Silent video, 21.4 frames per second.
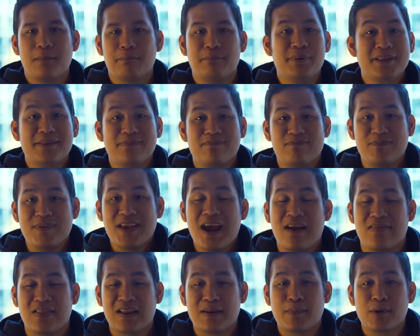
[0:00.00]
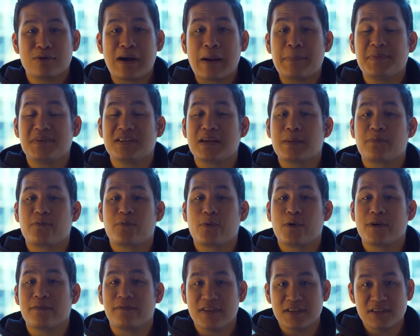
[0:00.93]
But yeah, that about wraps it up
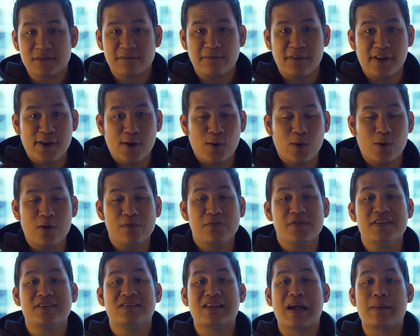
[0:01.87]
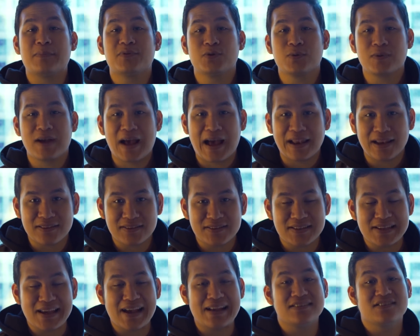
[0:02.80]
for this video on the Samsung
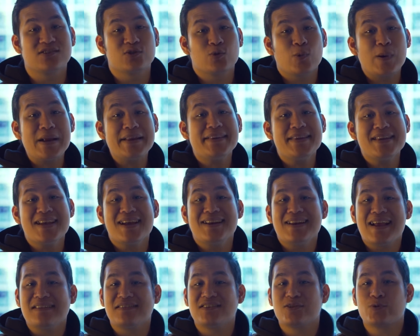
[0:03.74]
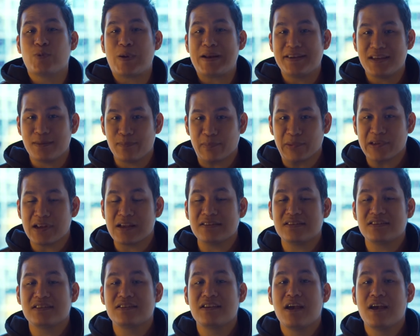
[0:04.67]
Galaxy S20 and S20 Plus.